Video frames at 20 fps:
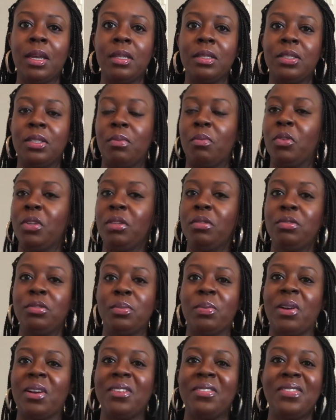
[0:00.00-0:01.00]
someone who's
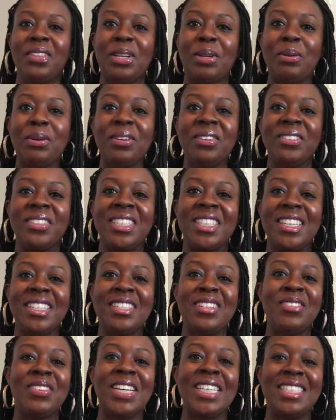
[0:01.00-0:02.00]
part of the crew. She
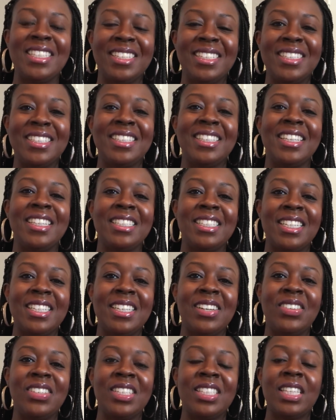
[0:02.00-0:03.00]
has no idea until they sit
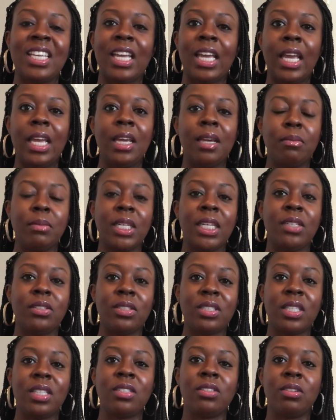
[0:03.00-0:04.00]
down and say, hey, I'm
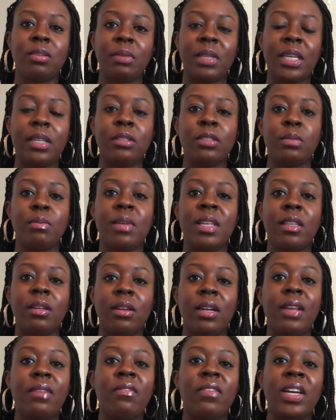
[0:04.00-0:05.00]
Cale's sister, I'm Cale's
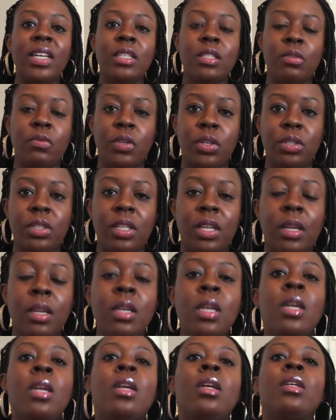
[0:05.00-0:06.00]
mother, and vice versa.
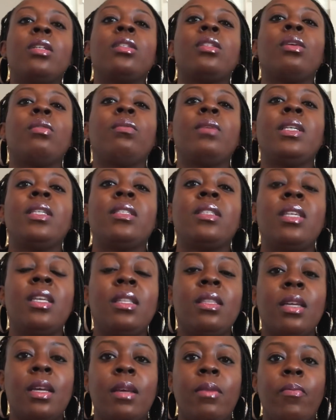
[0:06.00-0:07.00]
So we
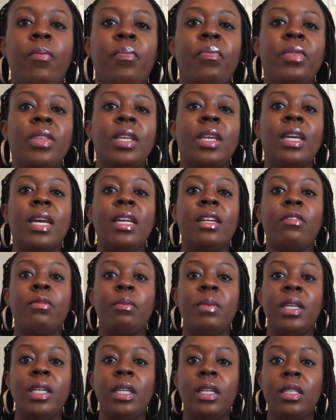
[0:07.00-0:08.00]
see them kind
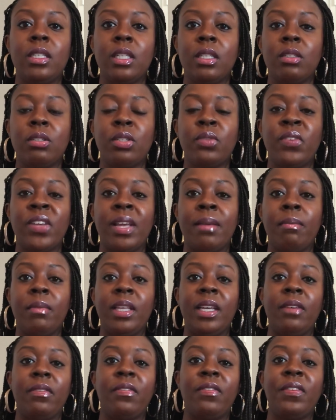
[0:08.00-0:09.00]
of meet each other's
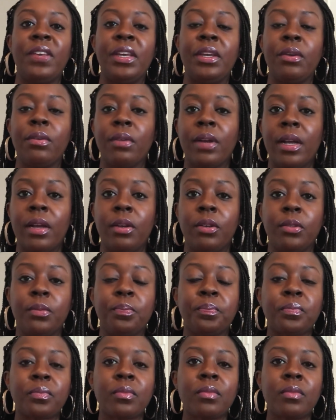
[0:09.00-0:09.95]
family, figure out